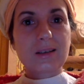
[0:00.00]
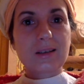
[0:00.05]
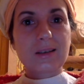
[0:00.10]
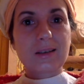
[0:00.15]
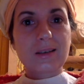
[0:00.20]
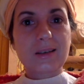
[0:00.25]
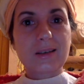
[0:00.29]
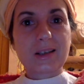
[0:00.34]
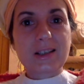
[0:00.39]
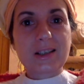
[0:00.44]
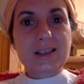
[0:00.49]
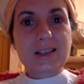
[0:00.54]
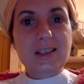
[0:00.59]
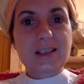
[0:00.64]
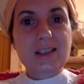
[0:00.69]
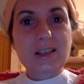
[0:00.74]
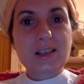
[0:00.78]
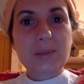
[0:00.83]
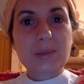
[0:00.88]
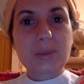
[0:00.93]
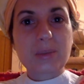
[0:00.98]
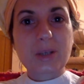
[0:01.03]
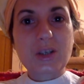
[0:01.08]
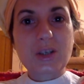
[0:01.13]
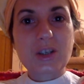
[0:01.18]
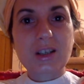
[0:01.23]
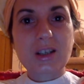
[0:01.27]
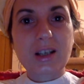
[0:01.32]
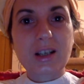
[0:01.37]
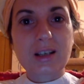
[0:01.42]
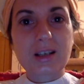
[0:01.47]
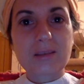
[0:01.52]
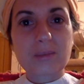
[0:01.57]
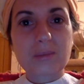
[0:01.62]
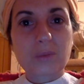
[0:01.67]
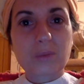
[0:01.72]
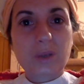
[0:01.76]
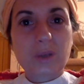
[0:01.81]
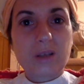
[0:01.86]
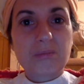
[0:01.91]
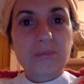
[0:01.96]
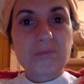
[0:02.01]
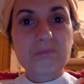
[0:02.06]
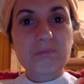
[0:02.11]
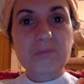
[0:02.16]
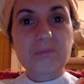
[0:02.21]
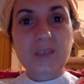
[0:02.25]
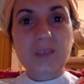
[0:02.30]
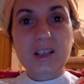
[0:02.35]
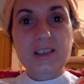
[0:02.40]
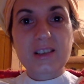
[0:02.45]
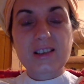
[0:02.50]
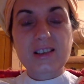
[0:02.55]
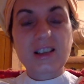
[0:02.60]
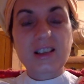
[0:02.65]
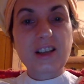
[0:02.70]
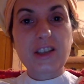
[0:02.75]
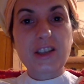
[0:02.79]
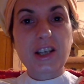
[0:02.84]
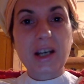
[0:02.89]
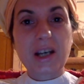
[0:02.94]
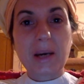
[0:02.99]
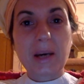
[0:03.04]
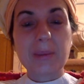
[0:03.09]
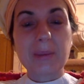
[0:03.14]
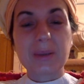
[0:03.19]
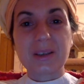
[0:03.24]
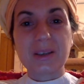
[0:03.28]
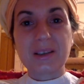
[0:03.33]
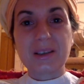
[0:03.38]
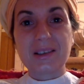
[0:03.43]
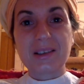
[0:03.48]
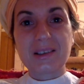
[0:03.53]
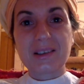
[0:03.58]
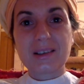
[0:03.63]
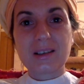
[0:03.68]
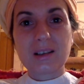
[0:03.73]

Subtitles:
there is this impression that, well, there is nothing happening,